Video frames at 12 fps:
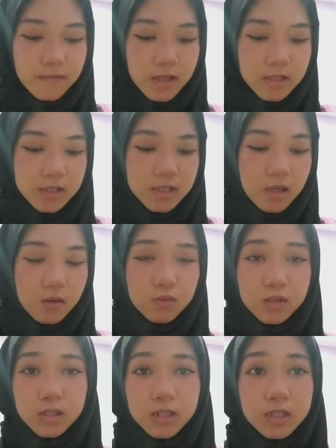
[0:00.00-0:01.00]
I start
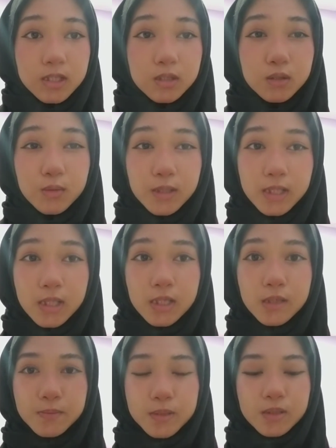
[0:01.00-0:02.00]
with just doing the
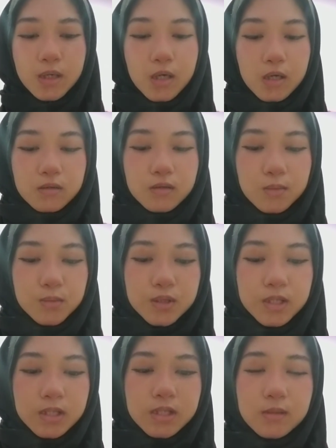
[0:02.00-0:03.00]
lips, so I'm
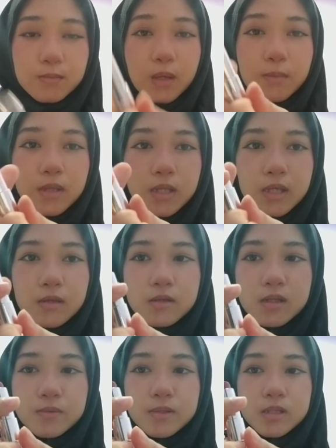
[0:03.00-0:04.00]
using this Maybelline
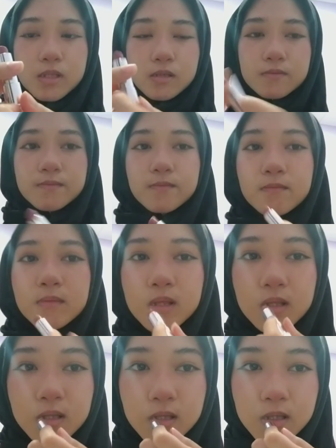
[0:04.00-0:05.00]
lipstick.
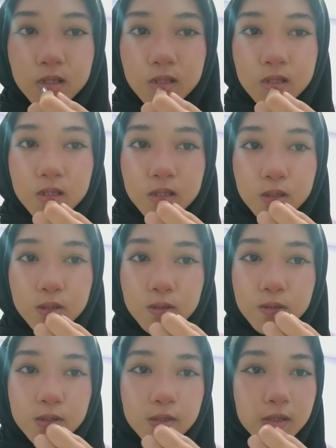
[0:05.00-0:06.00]

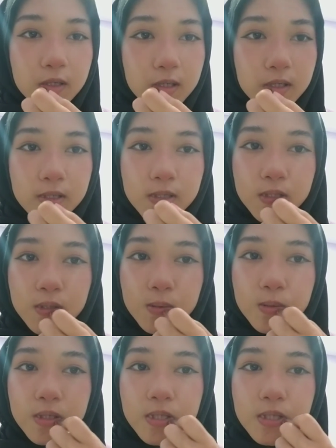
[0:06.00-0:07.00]
So just
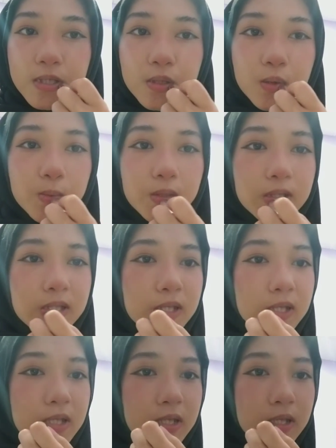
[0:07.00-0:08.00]
put it normally.